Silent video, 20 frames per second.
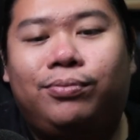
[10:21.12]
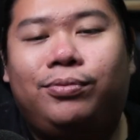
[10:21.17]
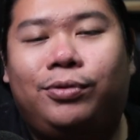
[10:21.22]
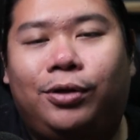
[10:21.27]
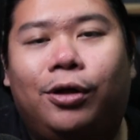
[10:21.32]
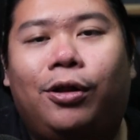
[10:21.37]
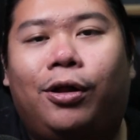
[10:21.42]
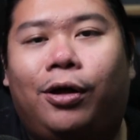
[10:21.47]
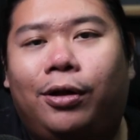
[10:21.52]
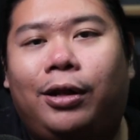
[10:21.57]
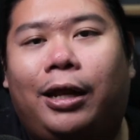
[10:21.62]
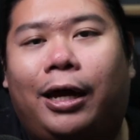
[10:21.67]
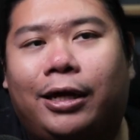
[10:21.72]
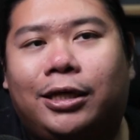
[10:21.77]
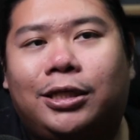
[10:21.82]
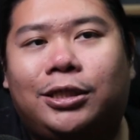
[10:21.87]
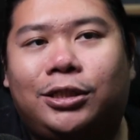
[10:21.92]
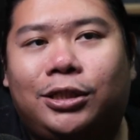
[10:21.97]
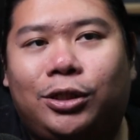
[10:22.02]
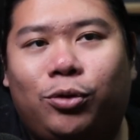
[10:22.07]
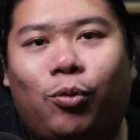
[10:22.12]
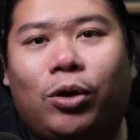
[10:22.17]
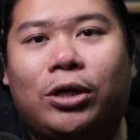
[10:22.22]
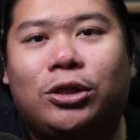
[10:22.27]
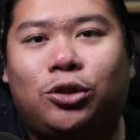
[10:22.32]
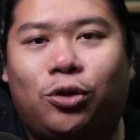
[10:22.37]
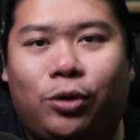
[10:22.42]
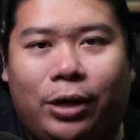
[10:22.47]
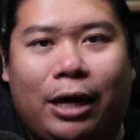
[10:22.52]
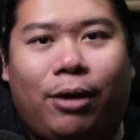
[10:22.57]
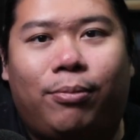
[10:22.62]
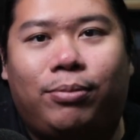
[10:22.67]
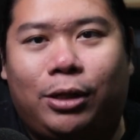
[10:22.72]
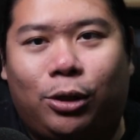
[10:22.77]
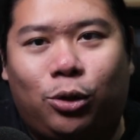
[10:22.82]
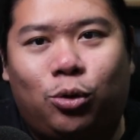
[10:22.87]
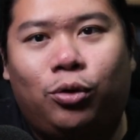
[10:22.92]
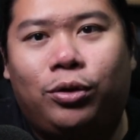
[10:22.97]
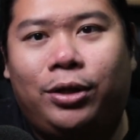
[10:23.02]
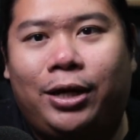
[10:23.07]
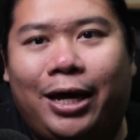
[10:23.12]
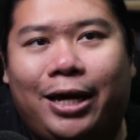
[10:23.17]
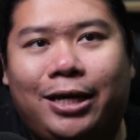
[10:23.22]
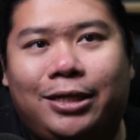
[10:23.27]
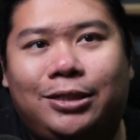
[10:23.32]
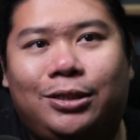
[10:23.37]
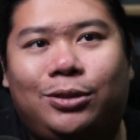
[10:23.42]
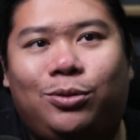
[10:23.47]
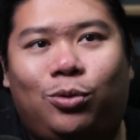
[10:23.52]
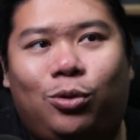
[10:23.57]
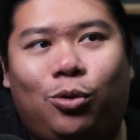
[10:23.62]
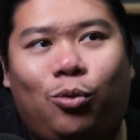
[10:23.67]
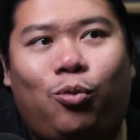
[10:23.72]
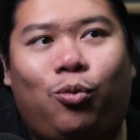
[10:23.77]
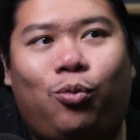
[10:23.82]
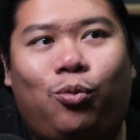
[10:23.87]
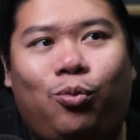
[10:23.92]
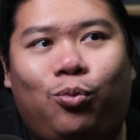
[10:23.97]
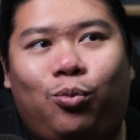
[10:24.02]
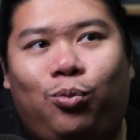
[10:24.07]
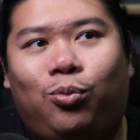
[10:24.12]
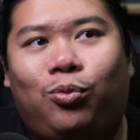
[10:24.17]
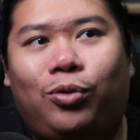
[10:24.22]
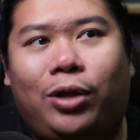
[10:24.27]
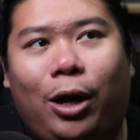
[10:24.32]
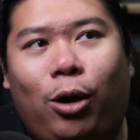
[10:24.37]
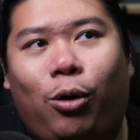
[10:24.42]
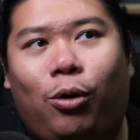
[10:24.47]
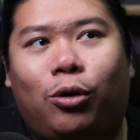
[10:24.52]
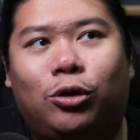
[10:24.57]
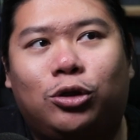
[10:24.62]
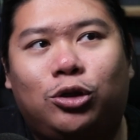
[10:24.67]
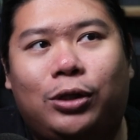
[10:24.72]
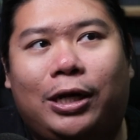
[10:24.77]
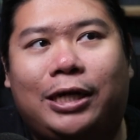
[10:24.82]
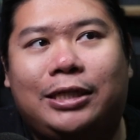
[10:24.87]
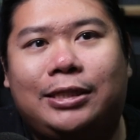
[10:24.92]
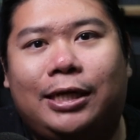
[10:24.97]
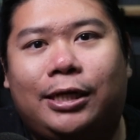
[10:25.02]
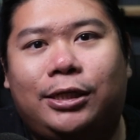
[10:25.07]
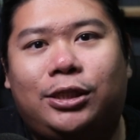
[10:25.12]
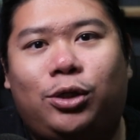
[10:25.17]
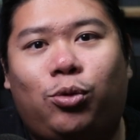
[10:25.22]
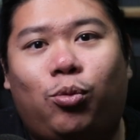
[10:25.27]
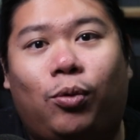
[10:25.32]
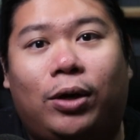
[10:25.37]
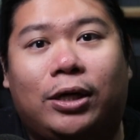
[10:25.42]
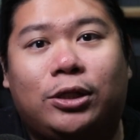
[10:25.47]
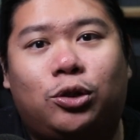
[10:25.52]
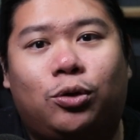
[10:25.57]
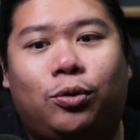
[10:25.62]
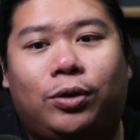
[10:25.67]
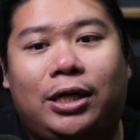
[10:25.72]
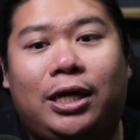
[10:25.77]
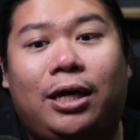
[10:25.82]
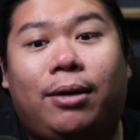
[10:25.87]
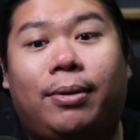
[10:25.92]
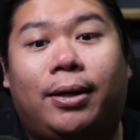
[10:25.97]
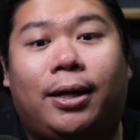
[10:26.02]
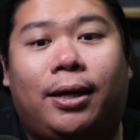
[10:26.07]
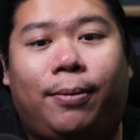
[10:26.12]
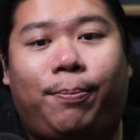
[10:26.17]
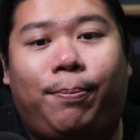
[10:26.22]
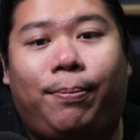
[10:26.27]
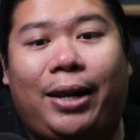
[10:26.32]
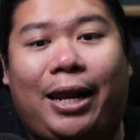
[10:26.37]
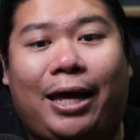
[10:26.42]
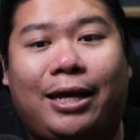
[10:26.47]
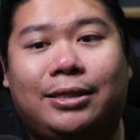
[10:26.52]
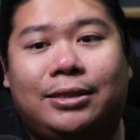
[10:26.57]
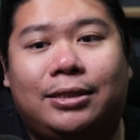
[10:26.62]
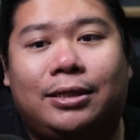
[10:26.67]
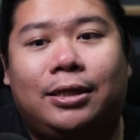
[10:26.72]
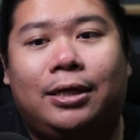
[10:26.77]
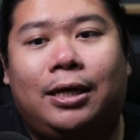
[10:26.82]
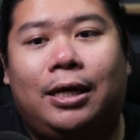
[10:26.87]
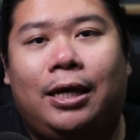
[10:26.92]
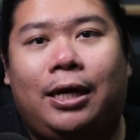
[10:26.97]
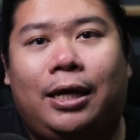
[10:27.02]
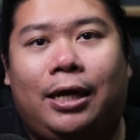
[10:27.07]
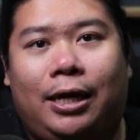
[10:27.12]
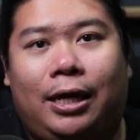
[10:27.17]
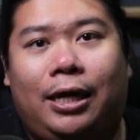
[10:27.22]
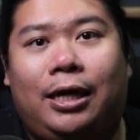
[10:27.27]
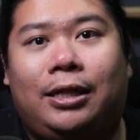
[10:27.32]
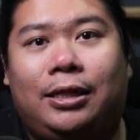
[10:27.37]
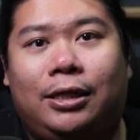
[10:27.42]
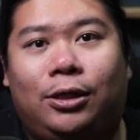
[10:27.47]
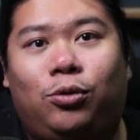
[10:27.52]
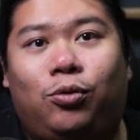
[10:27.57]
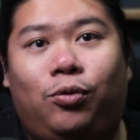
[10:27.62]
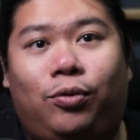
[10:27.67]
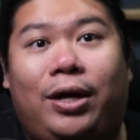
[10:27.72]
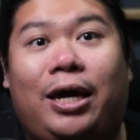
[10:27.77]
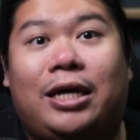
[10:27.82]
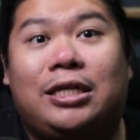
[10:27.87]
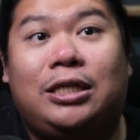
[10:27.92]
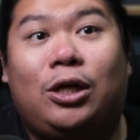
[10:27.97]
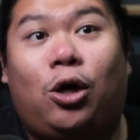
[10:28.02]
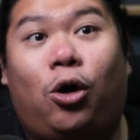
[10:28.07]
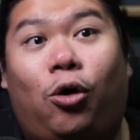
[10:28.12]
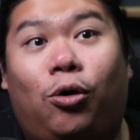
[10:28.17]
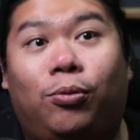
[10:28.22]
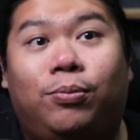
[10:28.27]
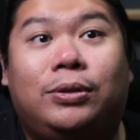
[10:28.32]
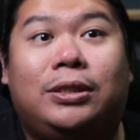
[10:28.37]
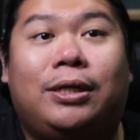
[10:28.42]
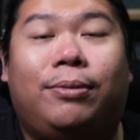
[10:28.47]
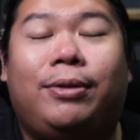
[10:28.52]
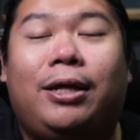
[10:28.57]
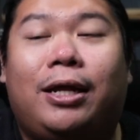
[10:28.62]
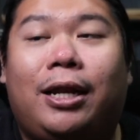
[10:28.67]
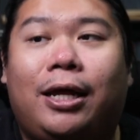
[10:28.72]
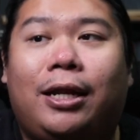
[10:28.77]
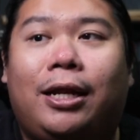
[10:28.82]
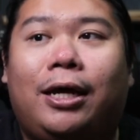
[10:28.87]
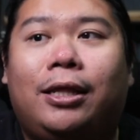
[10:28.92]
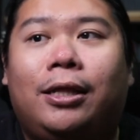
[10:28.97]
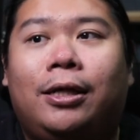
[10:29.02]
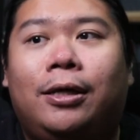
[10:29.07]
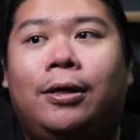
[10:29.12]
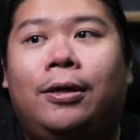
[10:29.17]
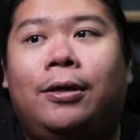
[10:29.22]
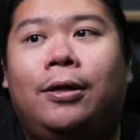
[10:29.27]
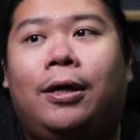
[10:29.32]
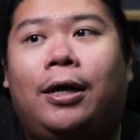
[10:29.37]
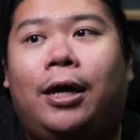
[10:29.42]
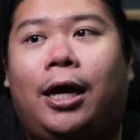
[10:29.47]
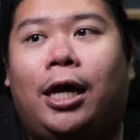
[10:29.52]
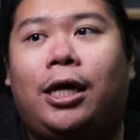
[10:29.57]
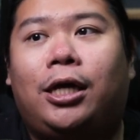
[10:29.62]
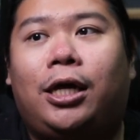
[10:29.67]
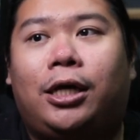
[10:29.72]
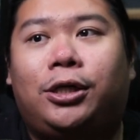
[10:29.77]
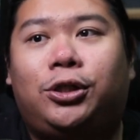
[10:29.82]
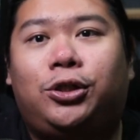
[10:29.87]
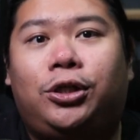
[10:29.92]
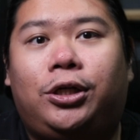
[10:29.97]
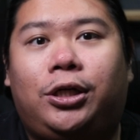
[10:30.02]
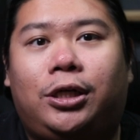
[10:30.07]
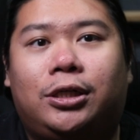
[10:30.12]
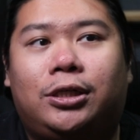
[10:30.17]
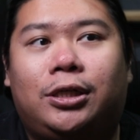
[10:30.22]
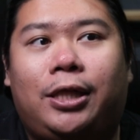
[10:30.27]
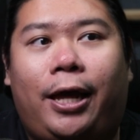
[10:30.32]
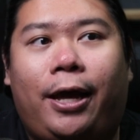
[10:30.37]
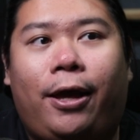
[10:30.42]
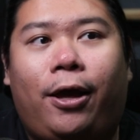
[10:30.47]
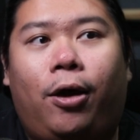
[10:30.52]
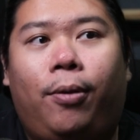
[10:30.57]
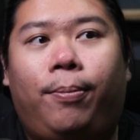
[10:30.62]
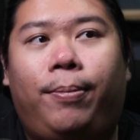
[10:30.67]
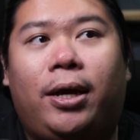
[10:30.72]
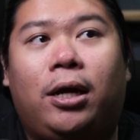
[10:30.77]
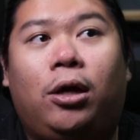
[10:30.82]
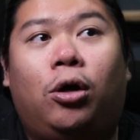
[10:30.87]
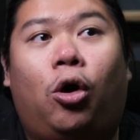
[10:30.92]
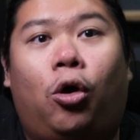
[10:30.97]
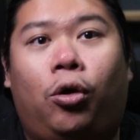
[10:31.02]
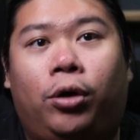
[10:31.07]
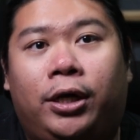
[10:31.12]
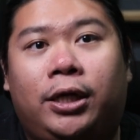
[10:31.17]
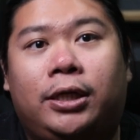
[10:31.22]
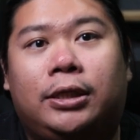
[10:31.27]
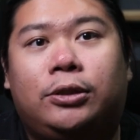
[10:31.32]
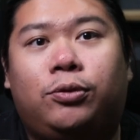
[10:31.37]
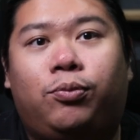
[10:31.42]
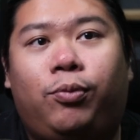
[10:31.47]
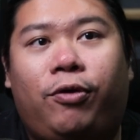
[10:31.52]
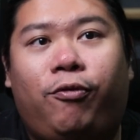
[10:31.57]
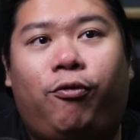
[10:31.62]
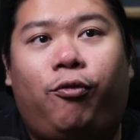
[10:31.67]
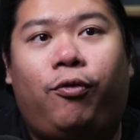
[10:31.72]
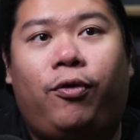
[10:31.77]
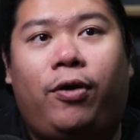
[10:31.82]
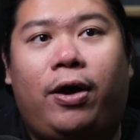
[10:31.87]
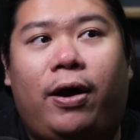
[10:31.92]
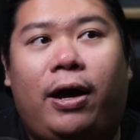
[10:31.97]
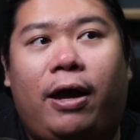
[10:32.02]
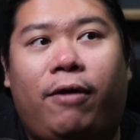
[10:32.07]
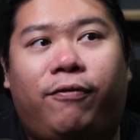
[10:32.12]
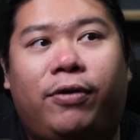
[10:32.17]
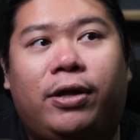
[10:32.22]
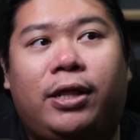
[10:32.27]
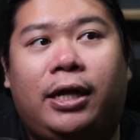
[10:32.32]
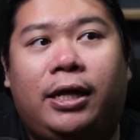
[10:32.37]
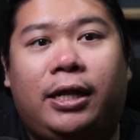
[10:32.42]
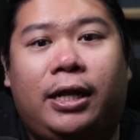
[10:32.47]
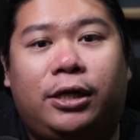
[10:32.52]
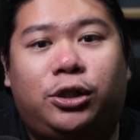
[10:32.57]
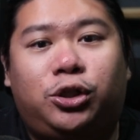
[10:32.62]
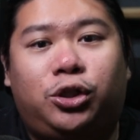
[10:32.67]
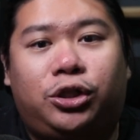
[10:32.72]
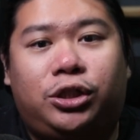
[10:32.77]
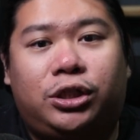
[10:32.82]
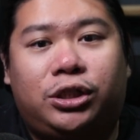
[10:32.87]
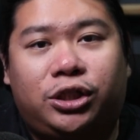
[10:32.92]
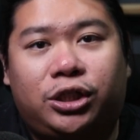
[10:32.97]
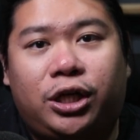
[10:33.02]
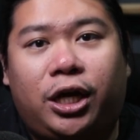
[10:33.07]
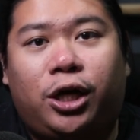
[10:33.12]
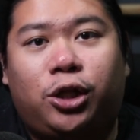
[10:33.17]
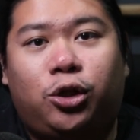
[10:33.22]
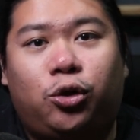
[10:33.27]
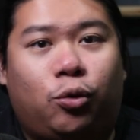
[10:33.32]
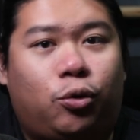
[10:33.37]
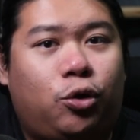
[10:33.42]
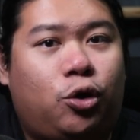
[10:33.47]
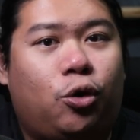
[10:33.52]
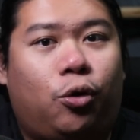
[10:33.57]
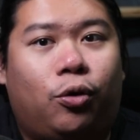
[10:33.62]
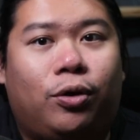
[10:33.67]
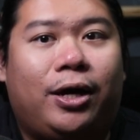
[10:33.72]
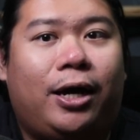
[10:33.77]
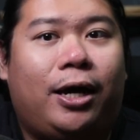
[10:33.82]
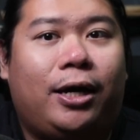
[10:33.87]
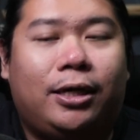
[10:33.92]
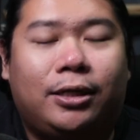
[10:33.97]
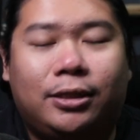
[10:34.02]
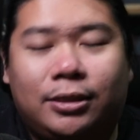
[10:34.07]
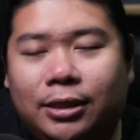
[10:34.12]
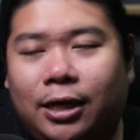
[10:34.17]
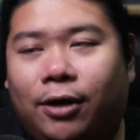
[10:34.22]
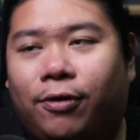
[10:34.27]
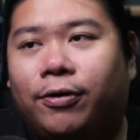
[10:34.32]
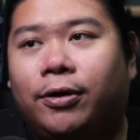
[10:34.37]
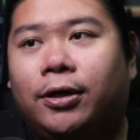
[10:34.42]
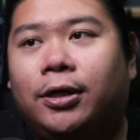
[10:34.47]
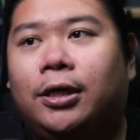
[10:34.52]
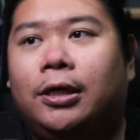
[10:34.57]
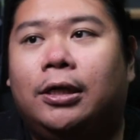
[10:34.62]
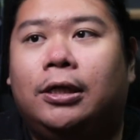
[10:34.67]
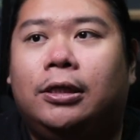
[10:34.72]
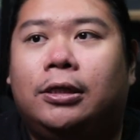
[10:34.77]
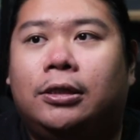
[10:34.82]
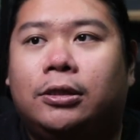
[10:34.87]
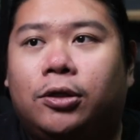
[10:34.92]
you know, like she wants to help the good guys to, or should I say, she wants to keep her place in the good guys' home, something like that, and she is like being honest with everything that she shared to Kyoka itself.